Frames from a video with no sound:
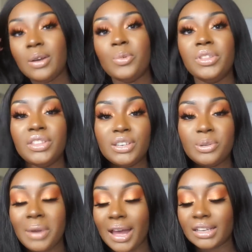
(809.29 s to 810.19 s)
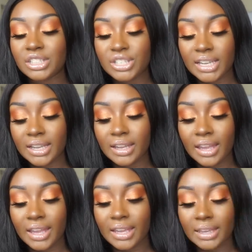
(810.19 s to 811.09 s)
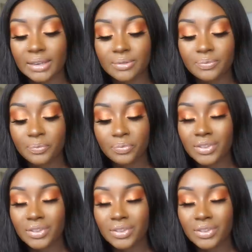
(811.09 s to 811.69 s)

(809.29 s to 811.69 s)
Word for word: with the new packaging. And